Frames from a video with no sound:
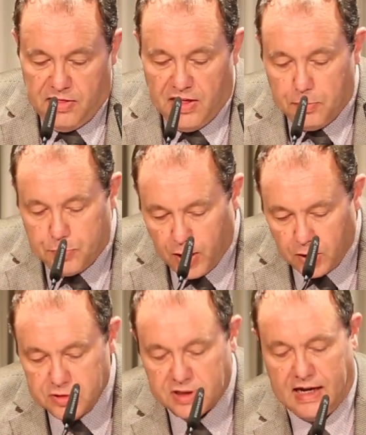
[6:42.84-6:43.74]
The
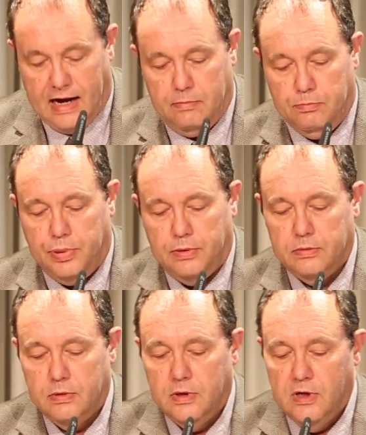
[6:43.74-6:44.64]
opposed camp
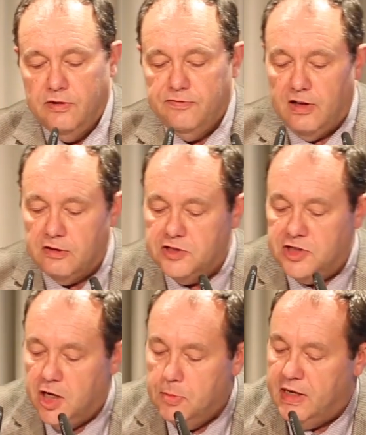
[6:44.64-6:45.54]
felt
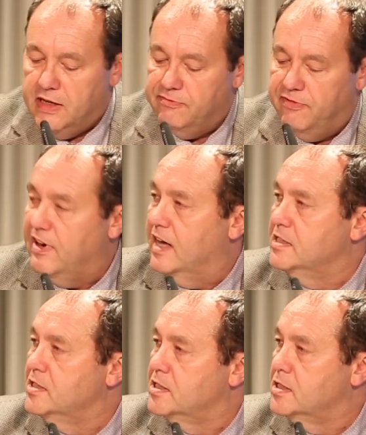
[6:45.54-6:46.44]
Germany and
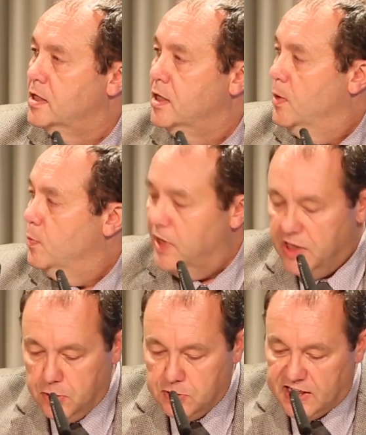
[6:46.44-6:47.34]
France were
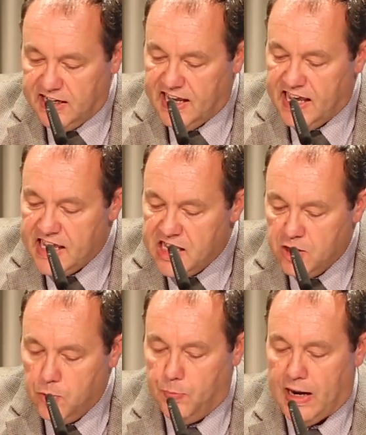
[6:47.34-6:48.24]
using
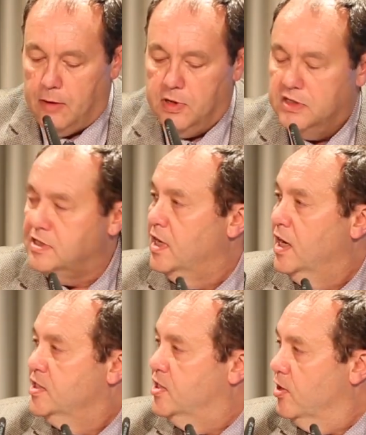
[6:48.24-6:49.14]
EU powers
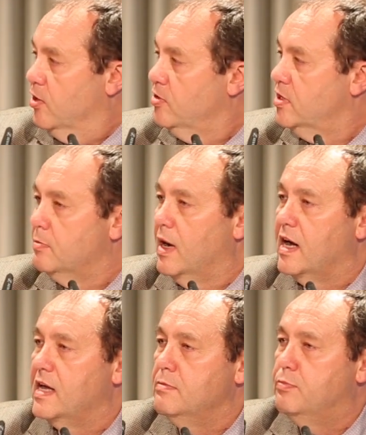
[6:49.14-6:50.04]
to
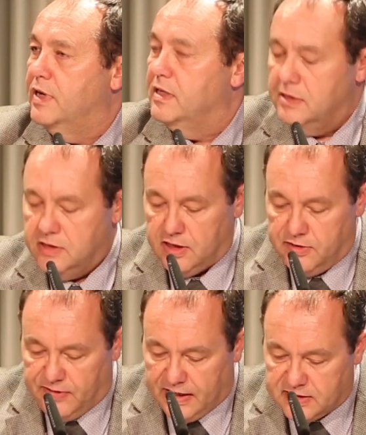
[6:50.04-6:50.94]
undermine Britain's
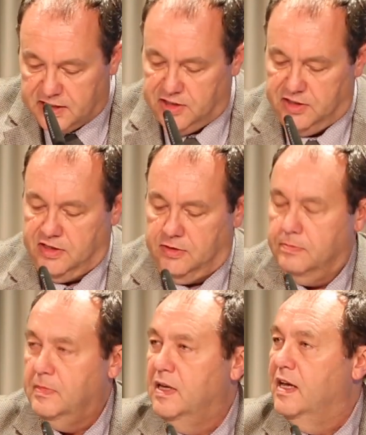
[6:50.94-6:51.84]
advantages,
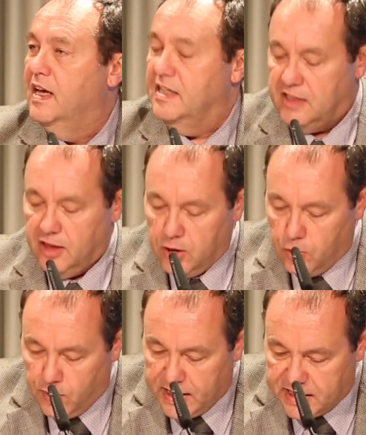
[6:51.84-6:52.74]
its
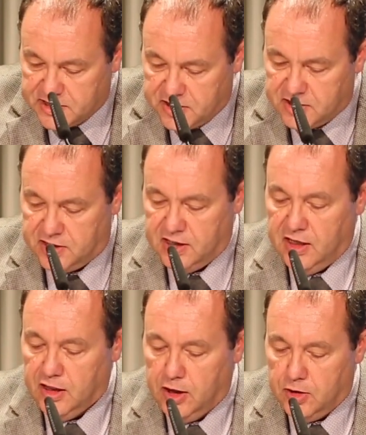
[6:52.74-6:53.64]
low wages,
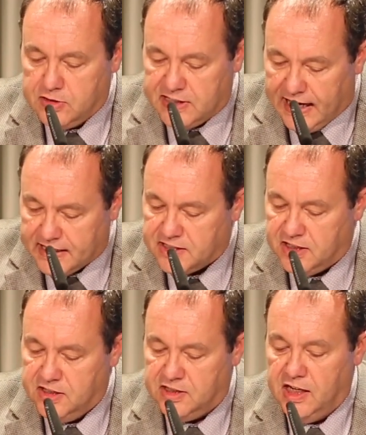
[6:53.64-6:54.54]
low
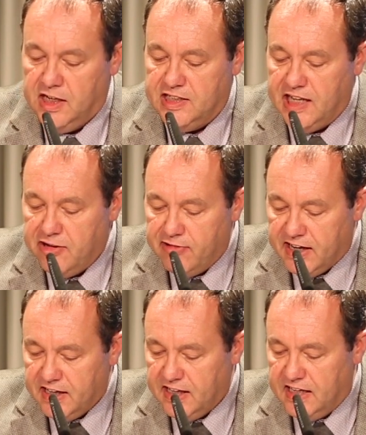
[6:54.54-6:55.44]
taxes,
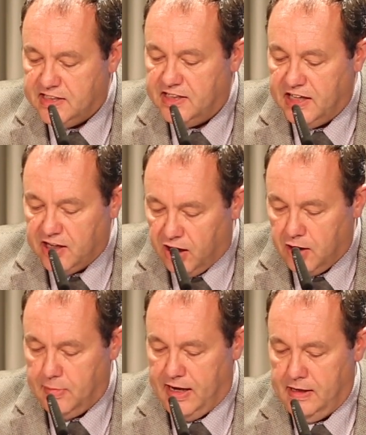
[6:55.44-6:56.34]
deregulated
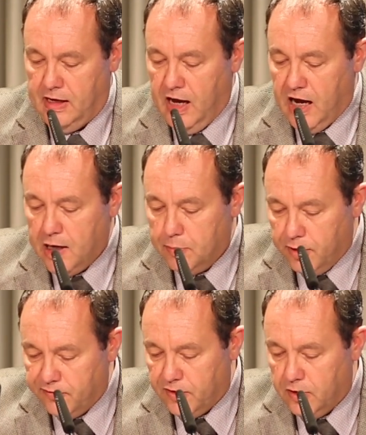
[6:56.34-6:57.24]
economy, and
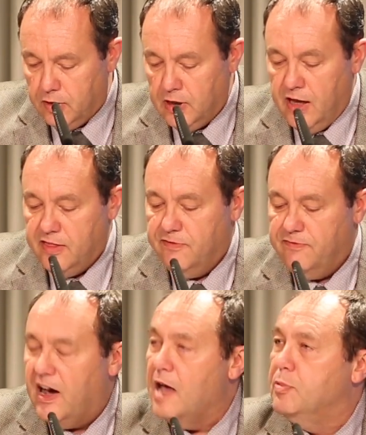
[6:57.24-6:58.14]
above all, the
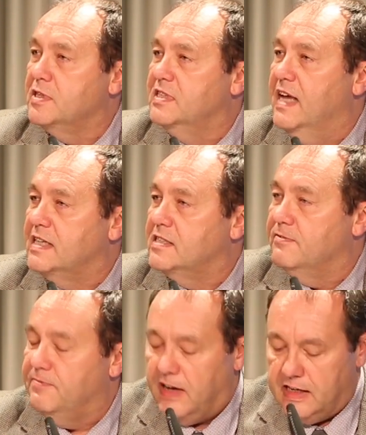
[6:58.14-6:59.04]
viper's nest
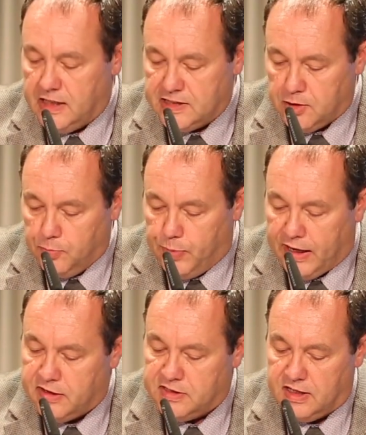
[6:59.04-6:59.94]
of financial
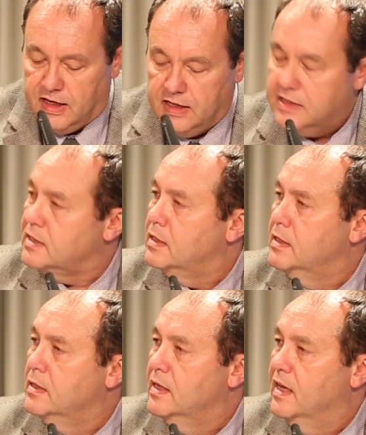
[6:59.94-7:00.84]
parasites
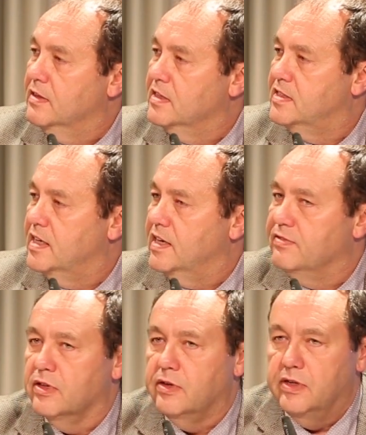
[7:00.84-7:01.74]
in the City
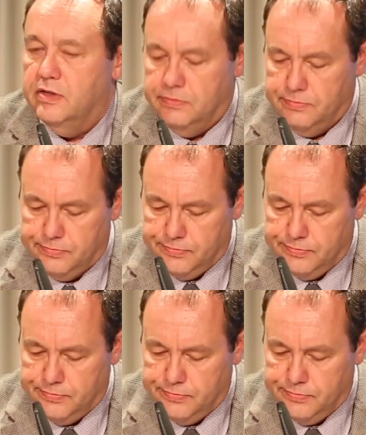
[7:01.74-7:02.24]
of London.